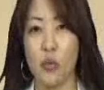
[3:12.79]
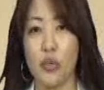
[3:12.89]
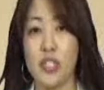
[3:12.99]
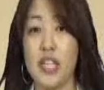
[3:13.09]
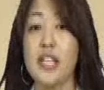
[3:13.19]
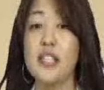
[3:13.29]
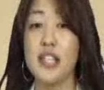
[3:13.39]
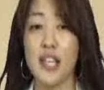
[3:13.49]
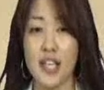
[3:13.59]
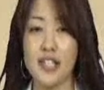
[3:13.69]
which
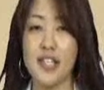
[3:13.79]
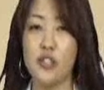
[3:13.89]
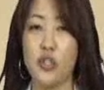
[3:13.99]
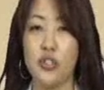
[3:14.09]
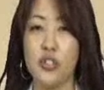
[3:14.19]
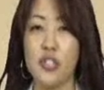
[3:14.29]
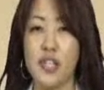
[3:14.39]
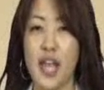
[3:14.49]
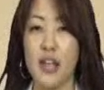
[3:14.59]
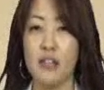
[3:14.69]
is easy to
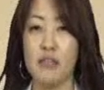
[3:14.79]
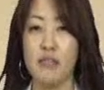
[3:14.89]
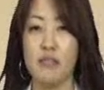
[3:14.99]
understand.